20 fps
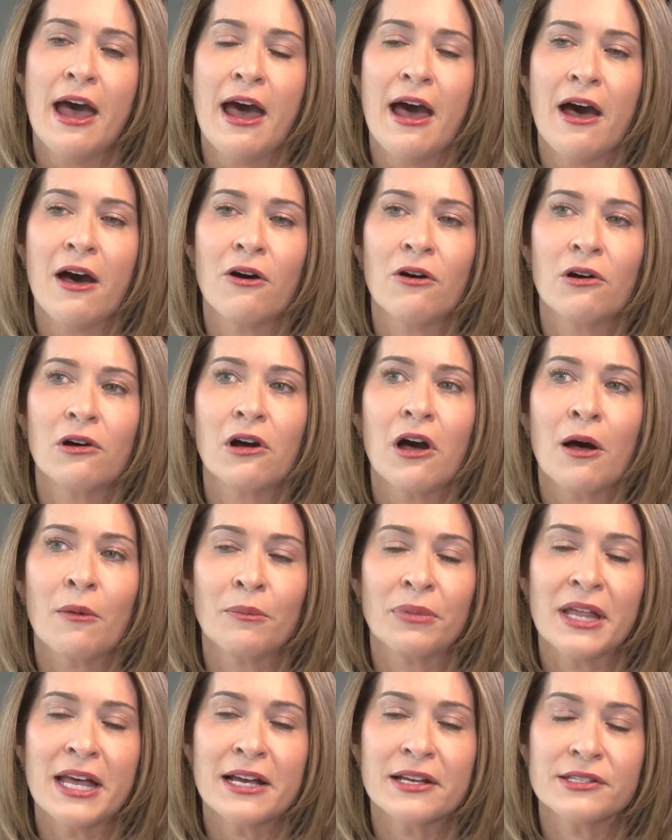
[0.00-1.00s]
how
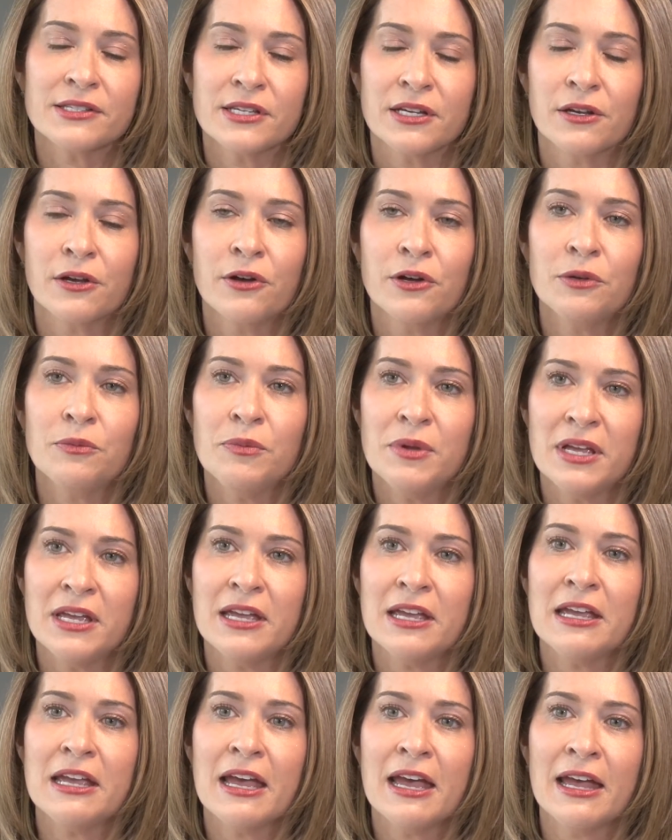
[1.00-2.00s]
complex it could
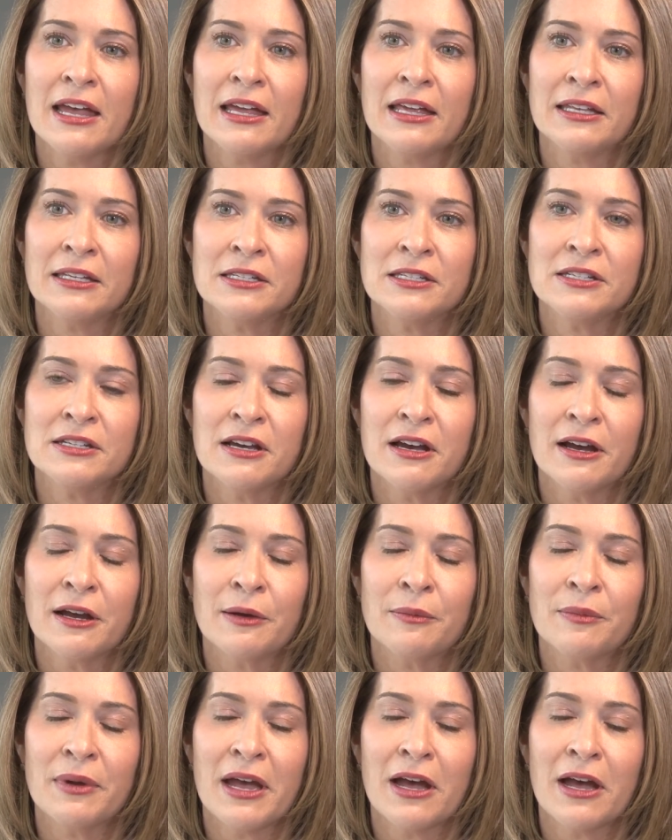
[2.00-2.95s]
be and um,